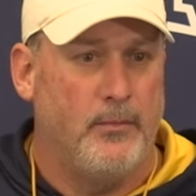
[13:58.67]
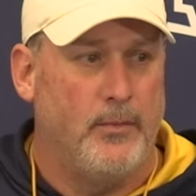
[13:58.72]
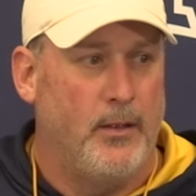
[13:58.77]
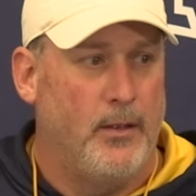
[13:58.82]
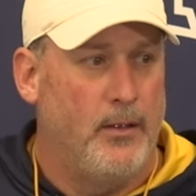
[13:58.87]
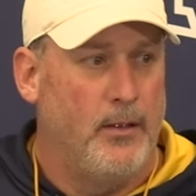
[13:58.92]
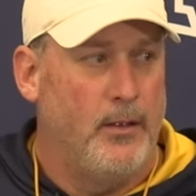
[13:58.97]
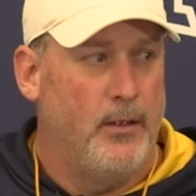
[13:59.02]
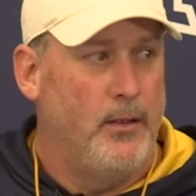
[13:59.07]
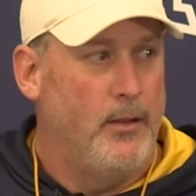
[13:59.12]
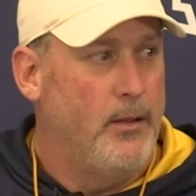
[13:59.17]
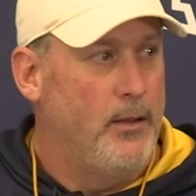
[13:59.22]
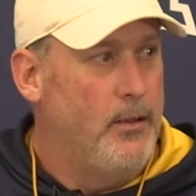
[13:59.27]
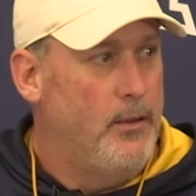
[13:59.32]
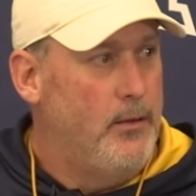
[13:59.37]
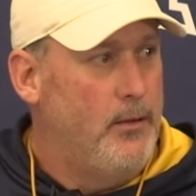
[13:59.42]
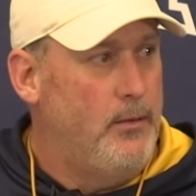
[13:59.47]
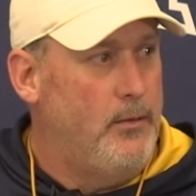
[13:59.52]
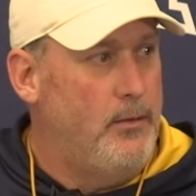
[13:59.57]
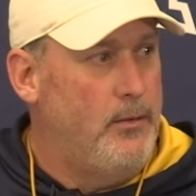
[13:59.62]
Matt, your
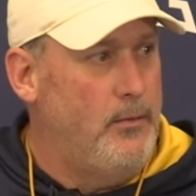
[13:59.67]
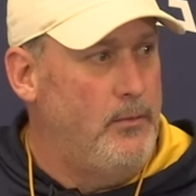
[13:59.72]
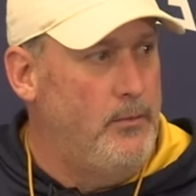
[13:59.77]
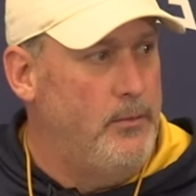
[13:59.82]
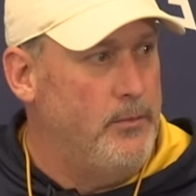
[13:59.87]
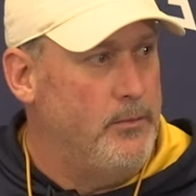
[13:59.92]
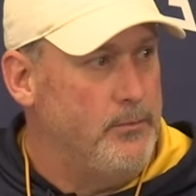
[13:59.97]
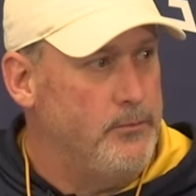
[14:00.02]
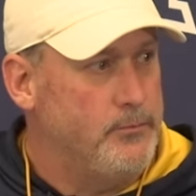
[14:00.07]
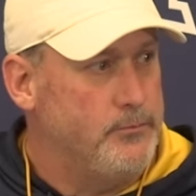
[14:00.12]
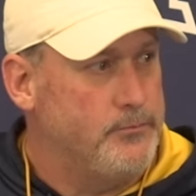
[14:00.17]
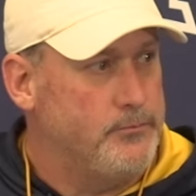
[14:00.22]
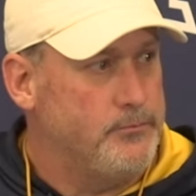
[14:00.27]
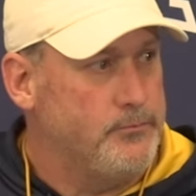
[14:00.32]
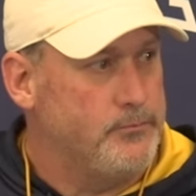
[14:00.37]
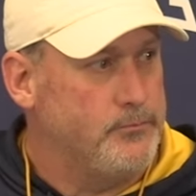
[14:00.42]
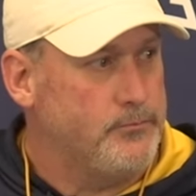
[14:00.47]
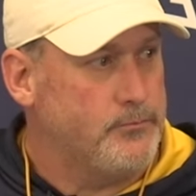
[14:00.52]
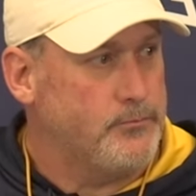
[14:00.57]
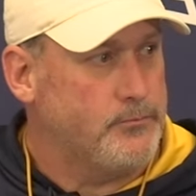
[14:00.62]
own patience through the
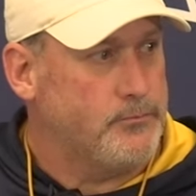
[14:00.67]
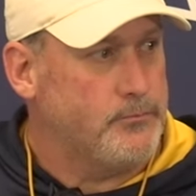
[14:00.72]
first